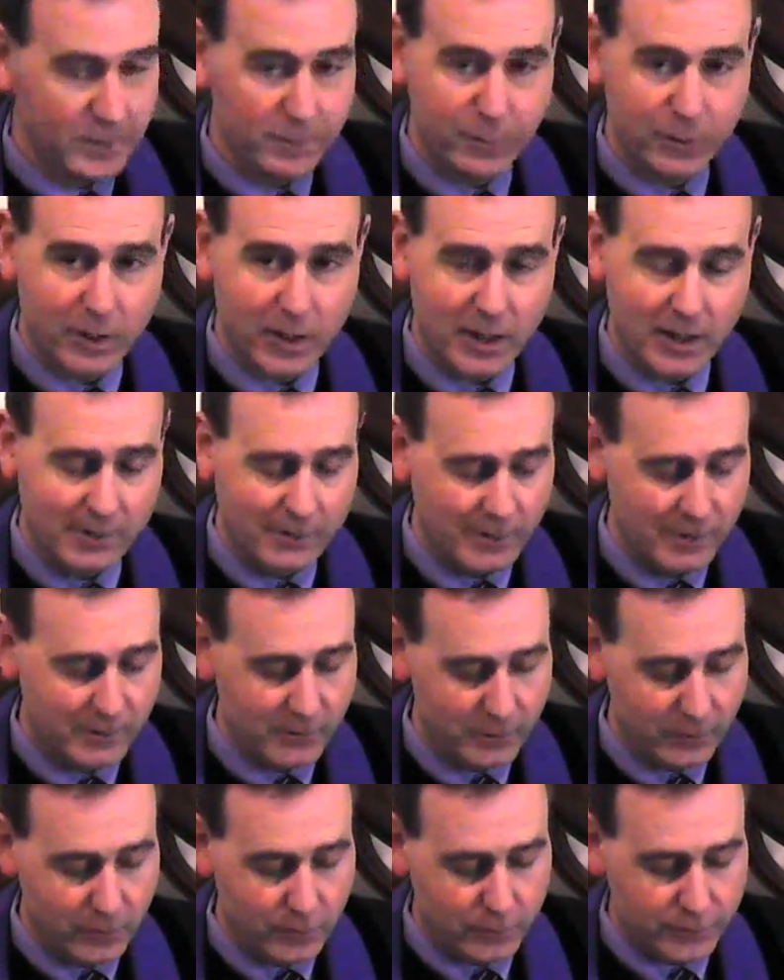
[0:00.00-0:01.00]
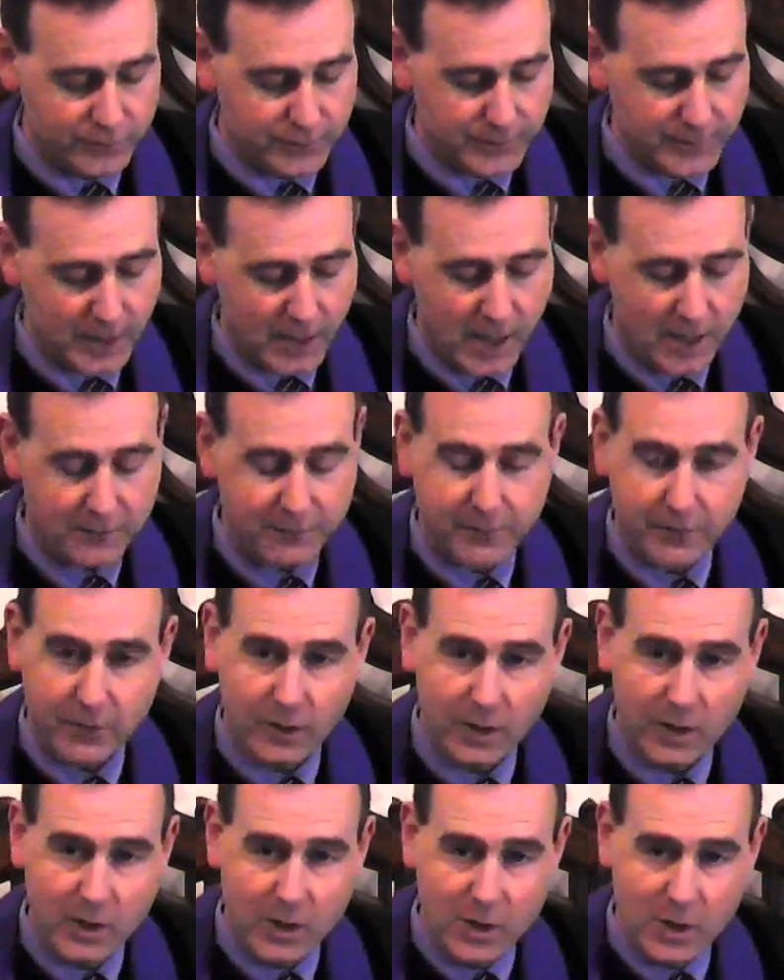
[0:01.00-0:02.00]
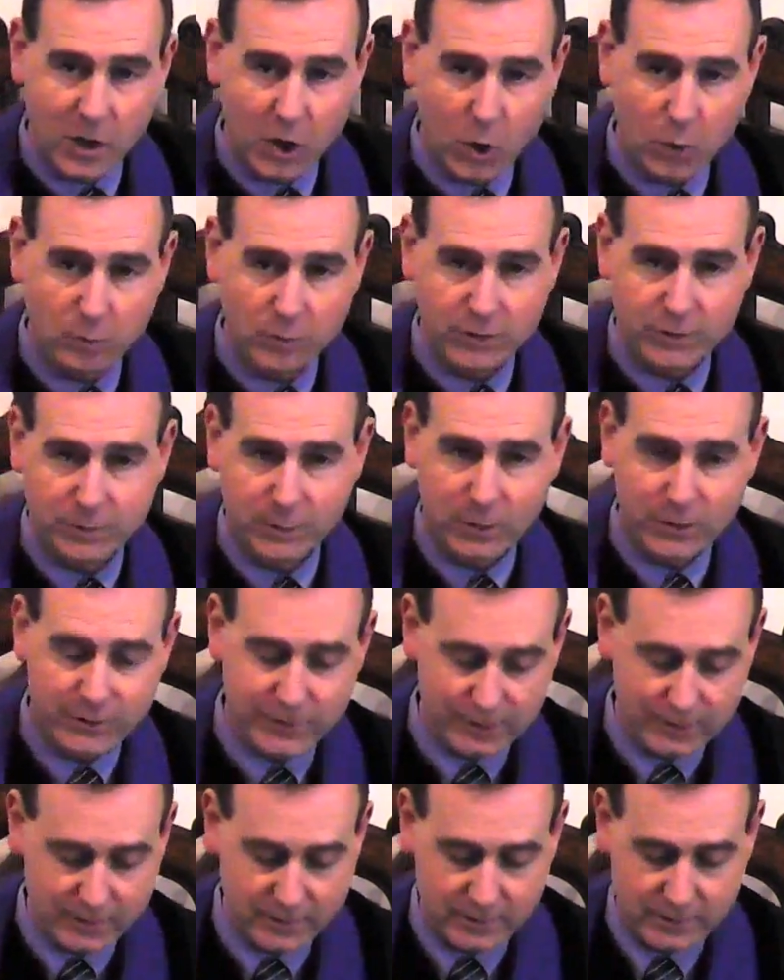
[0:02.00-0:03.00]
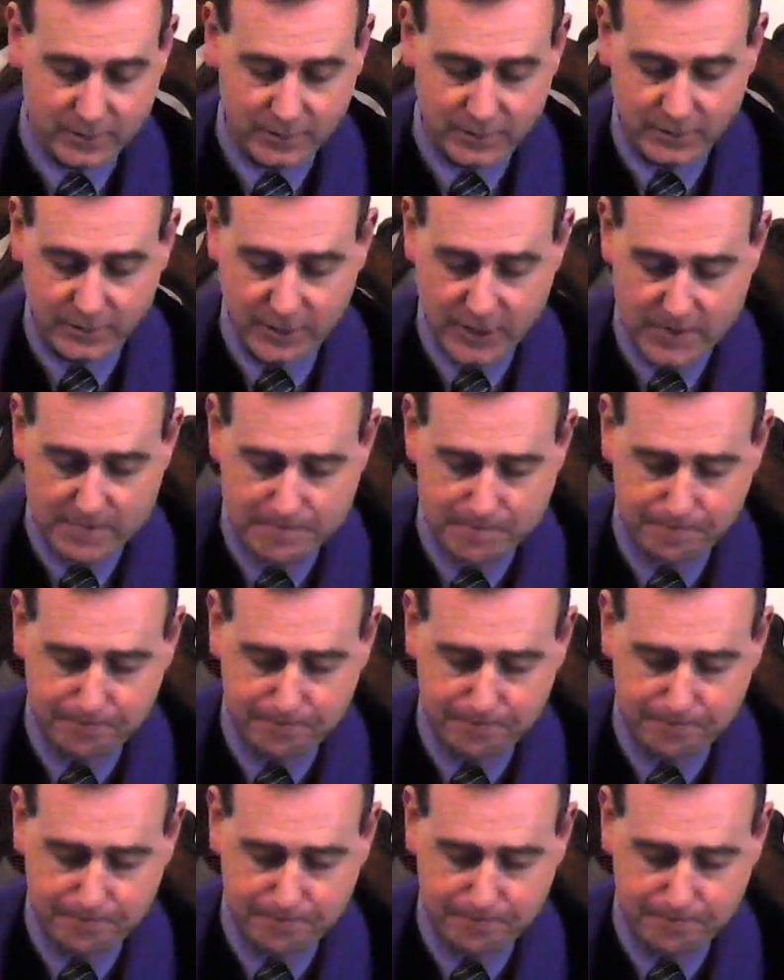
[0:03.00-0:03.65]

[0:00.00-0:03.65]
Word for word: private little spot for a homeless person to sleep.